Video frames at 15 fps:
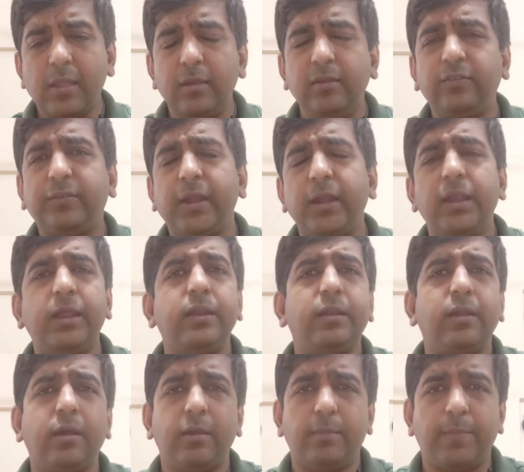Recently in
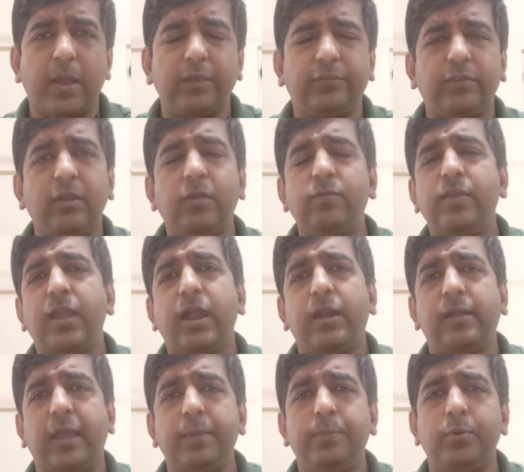past year we
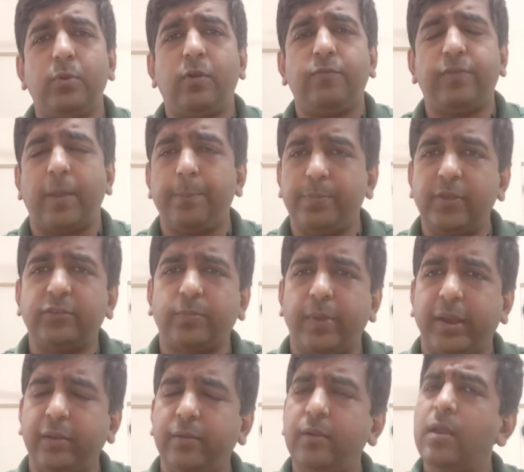had IPO of Happiest
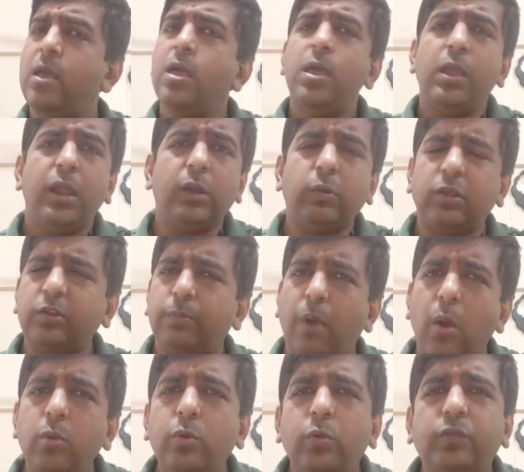Mind. It was
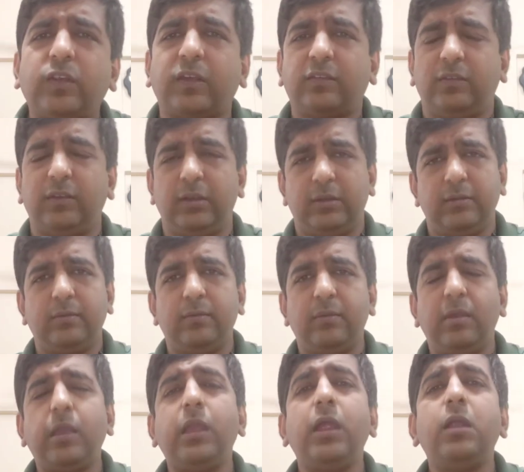bound to succeed.
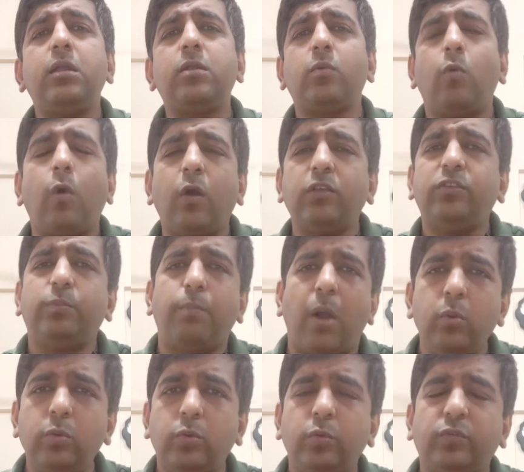It was
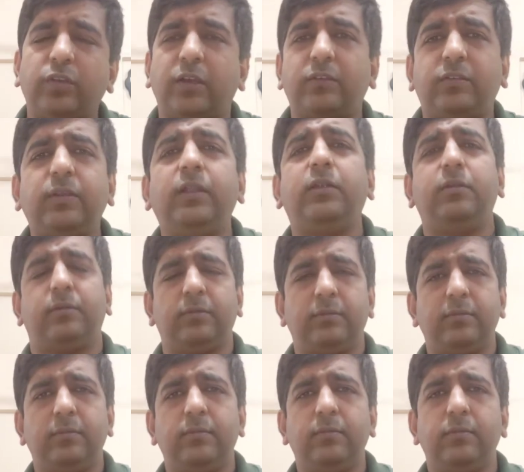bound to succeed.
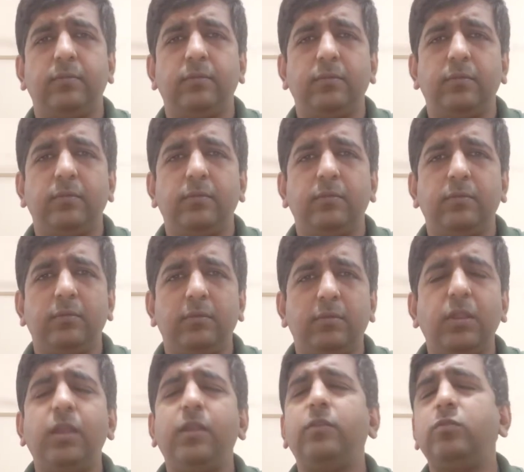
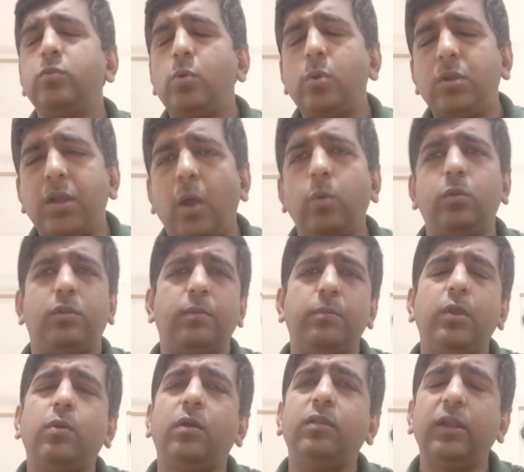There is no doubt,
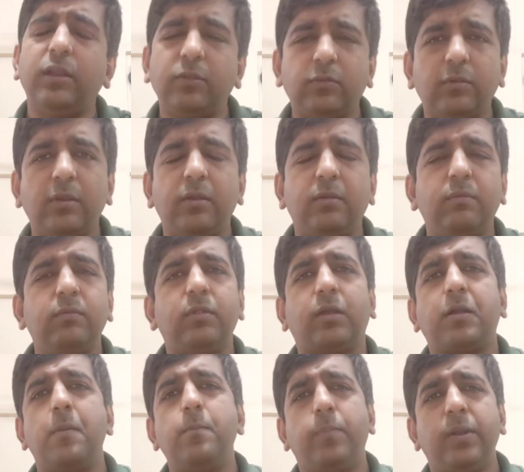because the
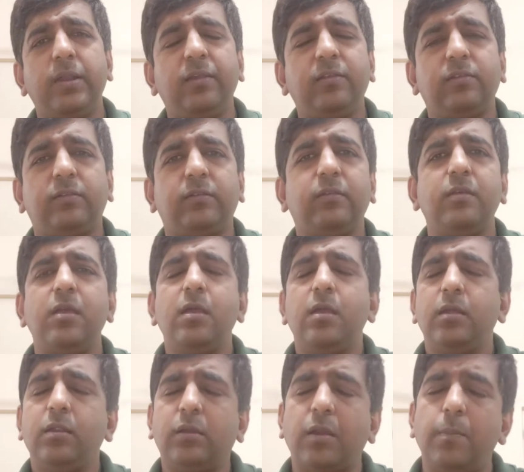
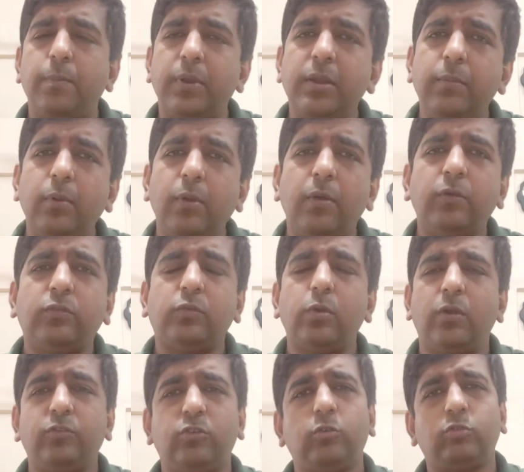company belongs to
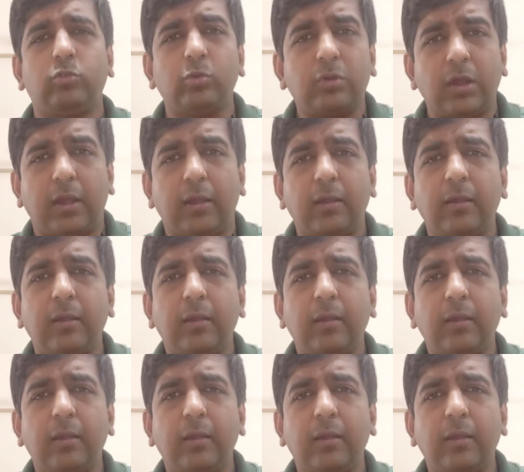Ashok Soota,